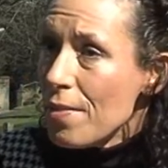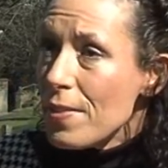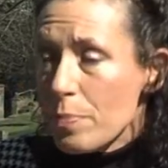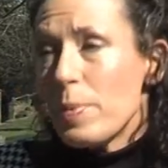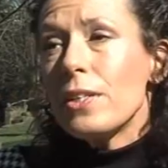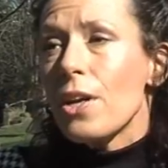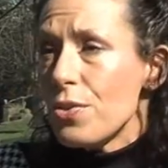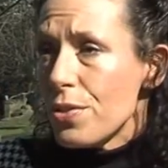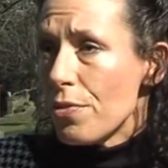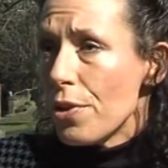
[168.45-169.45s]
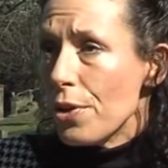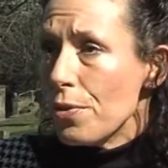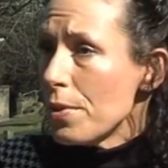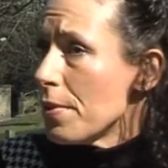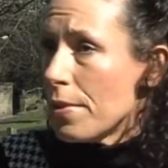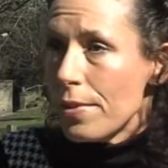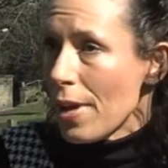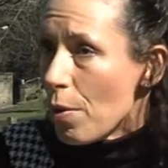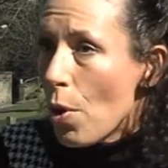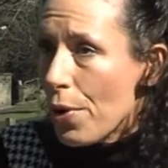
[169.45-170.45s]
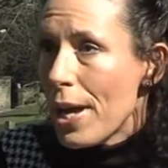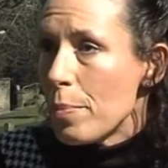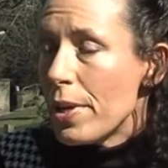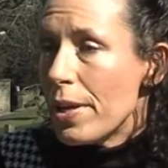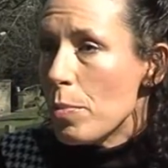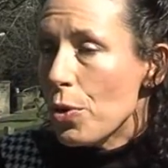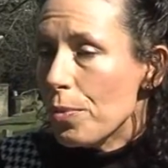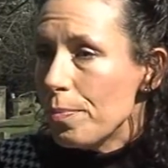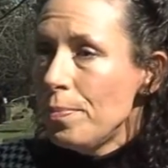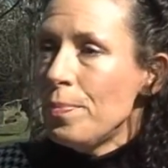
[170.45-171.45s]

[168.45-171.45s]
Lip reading: If this bill goes through, that won't happen anymore.